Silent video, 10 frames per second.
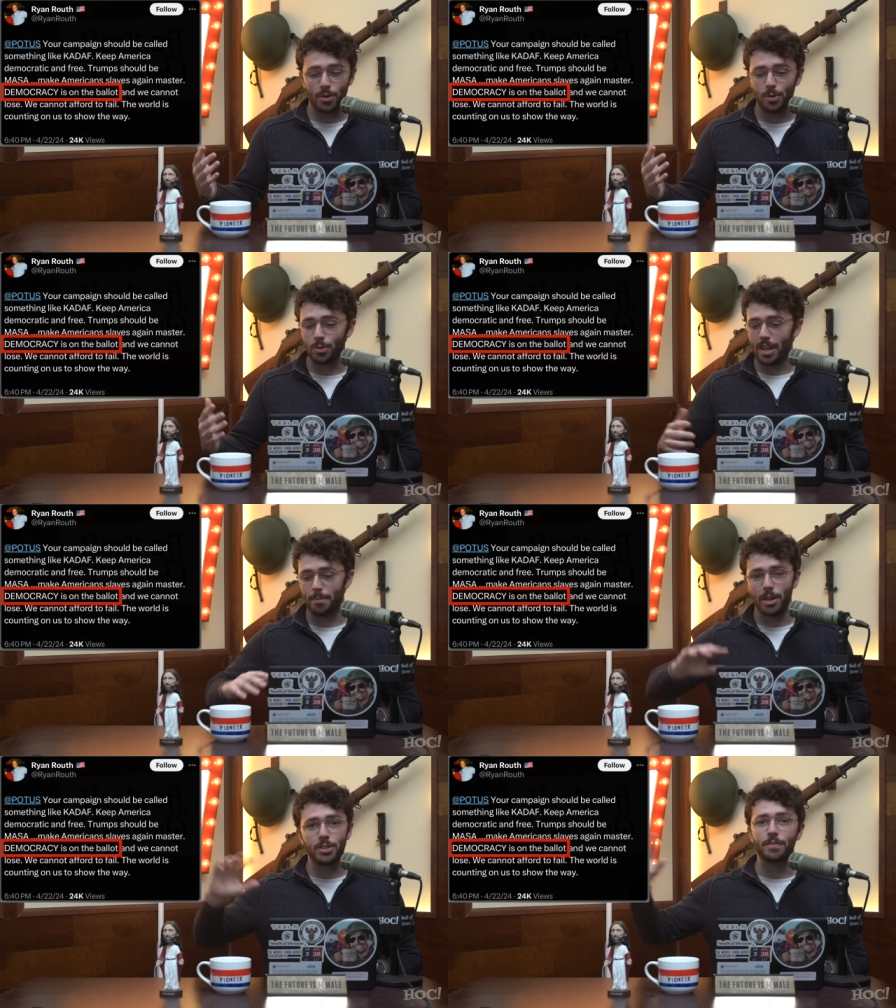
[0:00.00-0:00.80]
who,
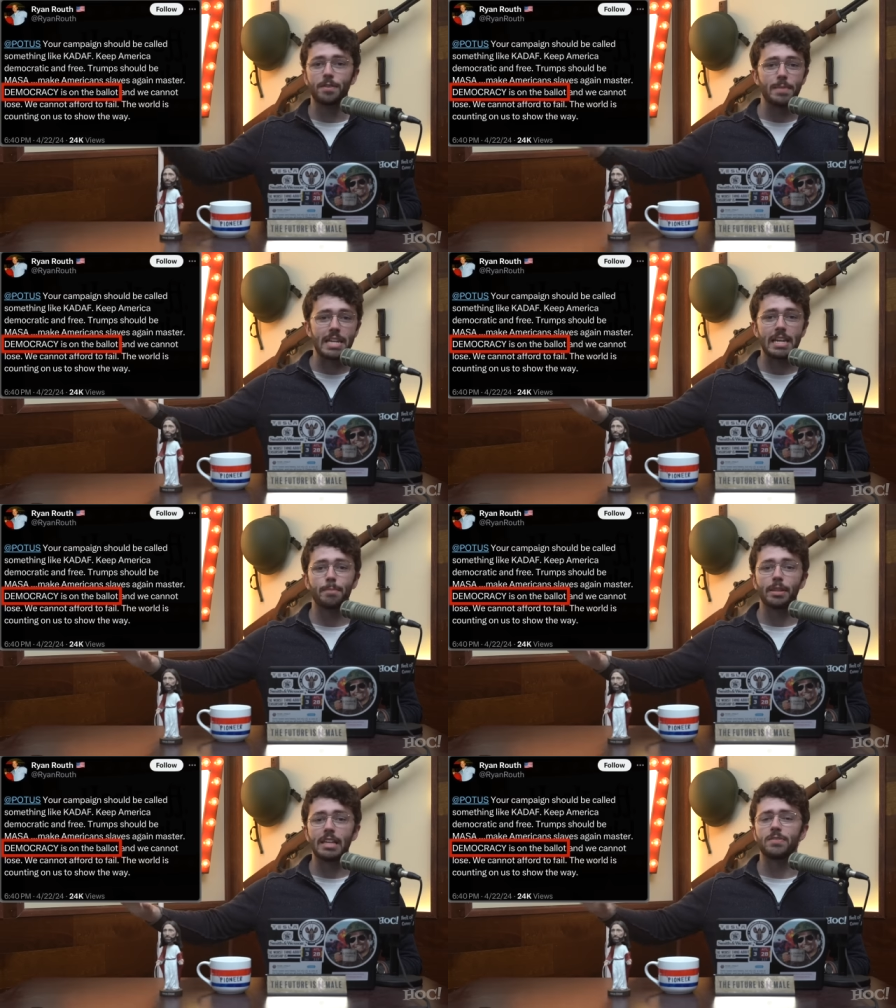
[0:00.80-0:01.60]
like much of the
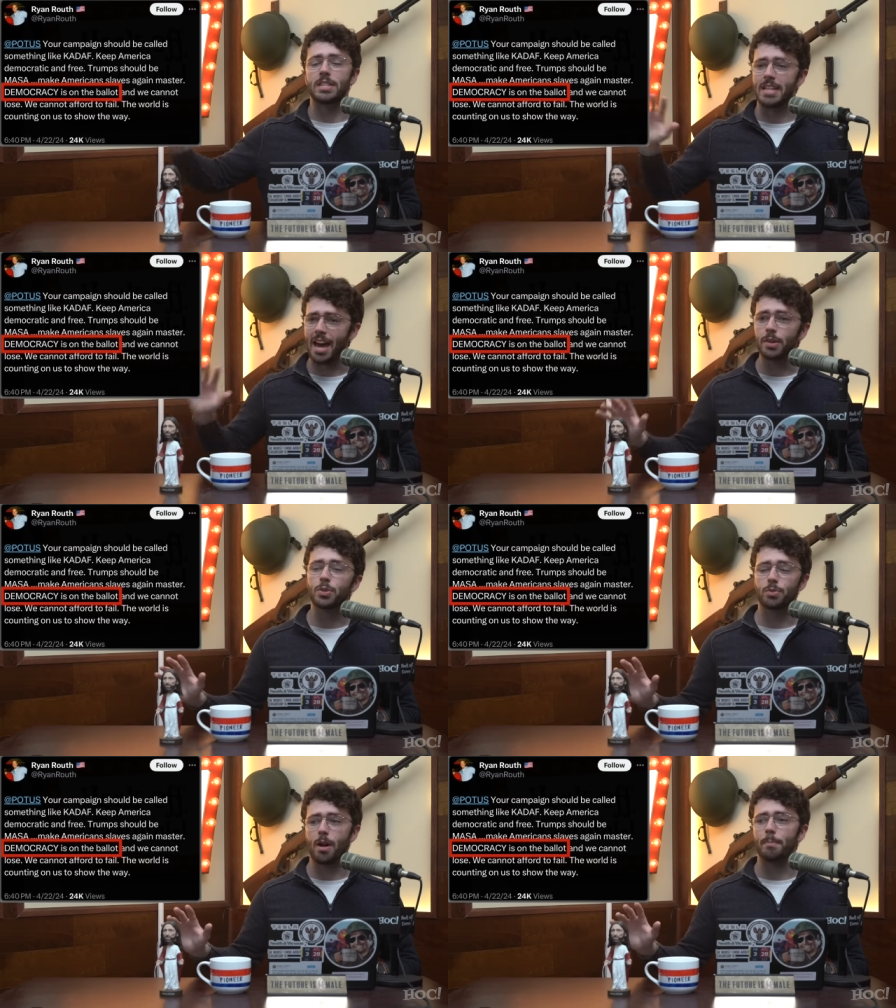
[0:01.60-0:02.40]
media, believes that
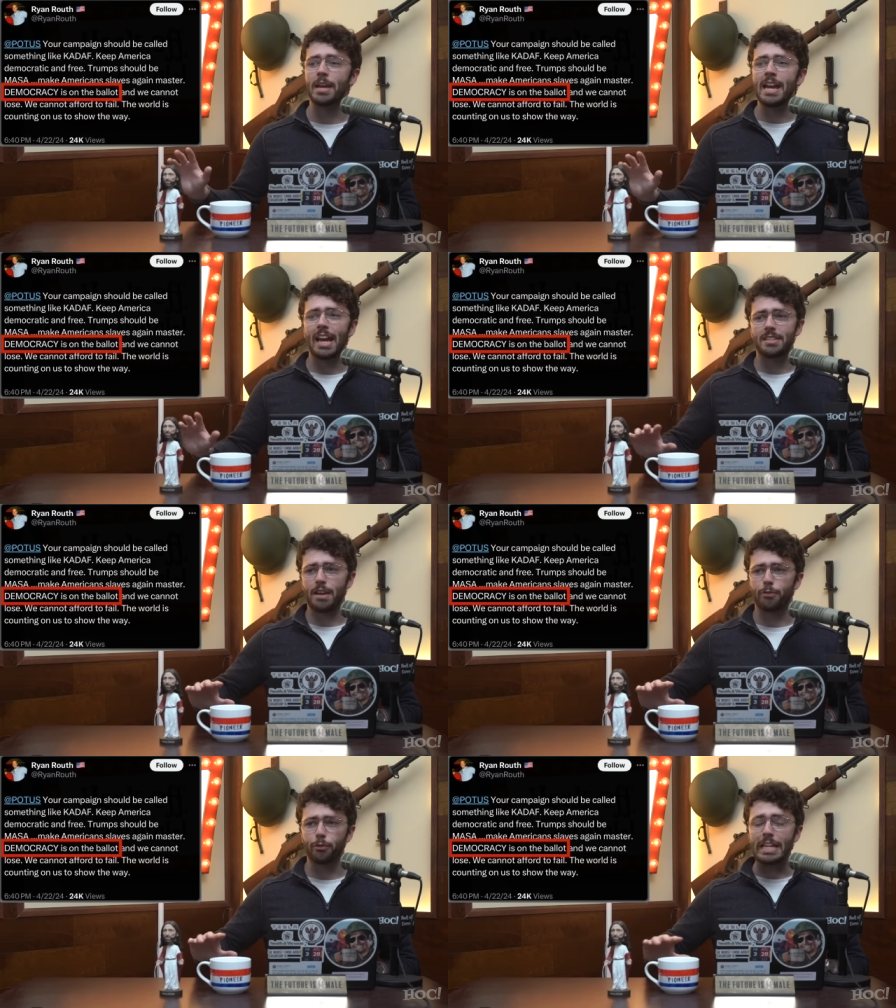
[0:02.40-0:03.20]
Donald Trump is
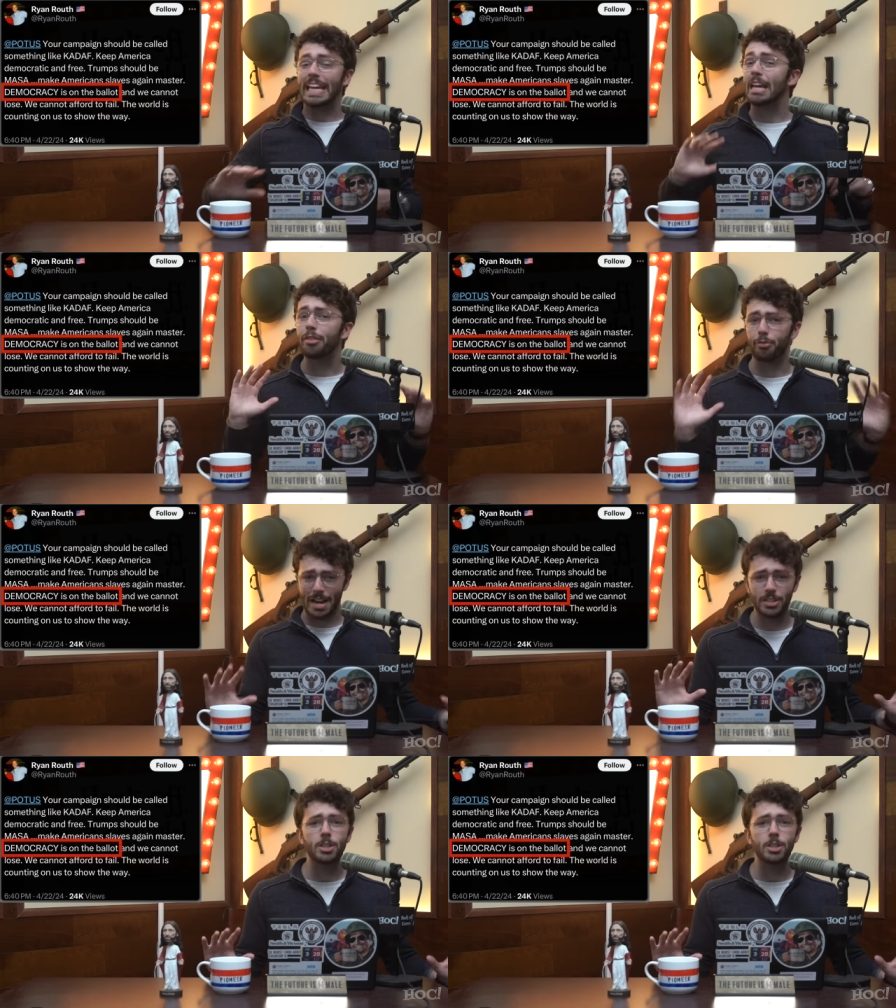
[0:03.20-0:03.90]
a freaking threat to